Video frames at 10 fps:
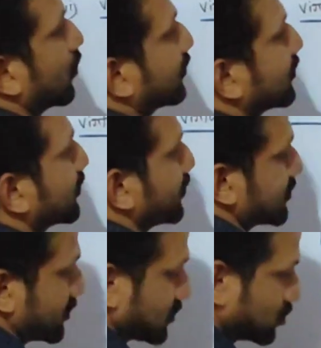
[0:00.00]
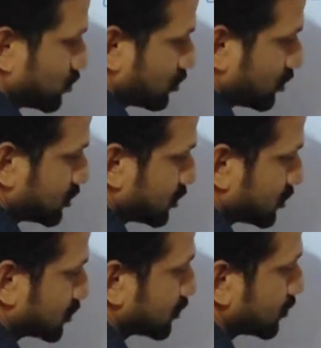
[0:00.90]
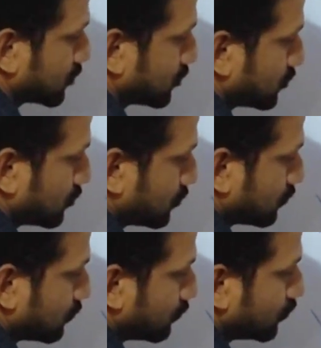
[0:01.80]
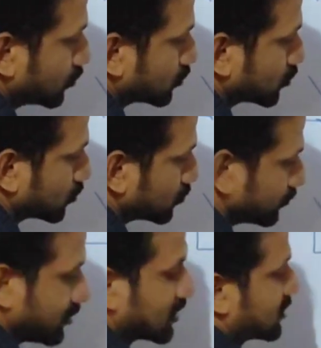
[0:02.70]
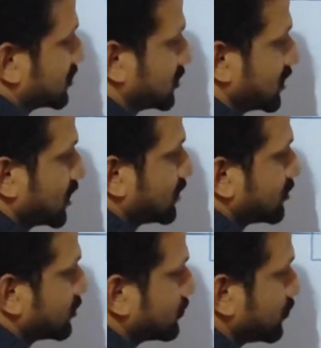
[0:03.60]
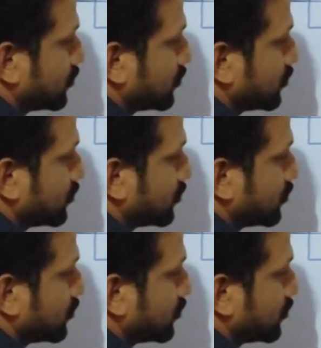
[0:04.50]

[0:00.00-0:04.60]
want the condition. So this is mu2 we will consider, and this is